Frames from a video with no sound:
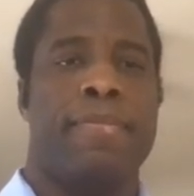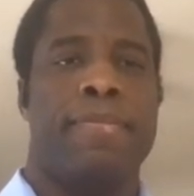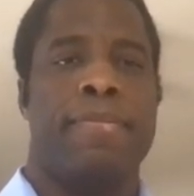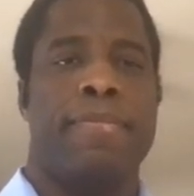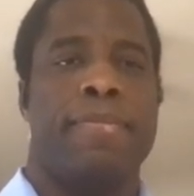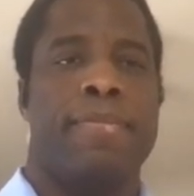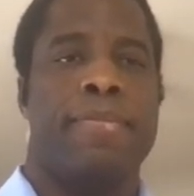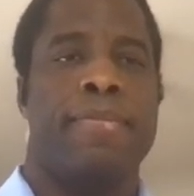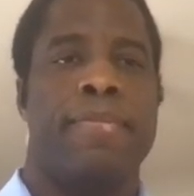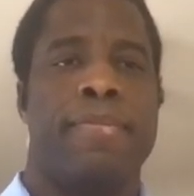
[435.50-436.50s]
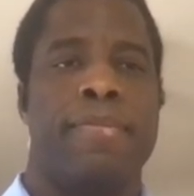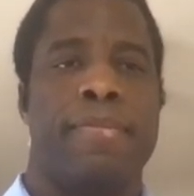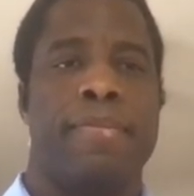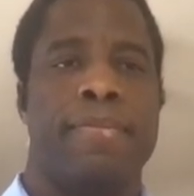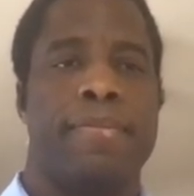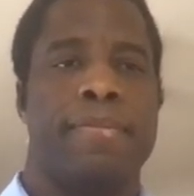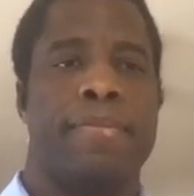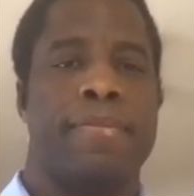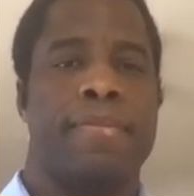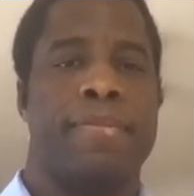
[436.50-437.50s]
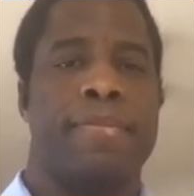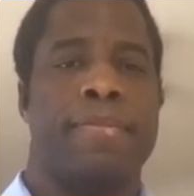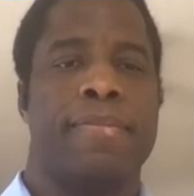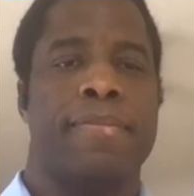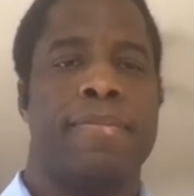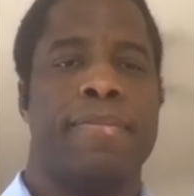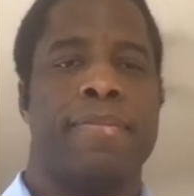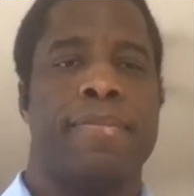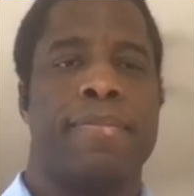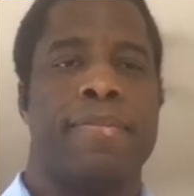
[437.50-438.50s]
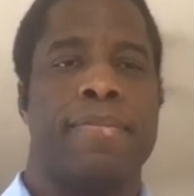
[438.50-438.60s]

[no speech]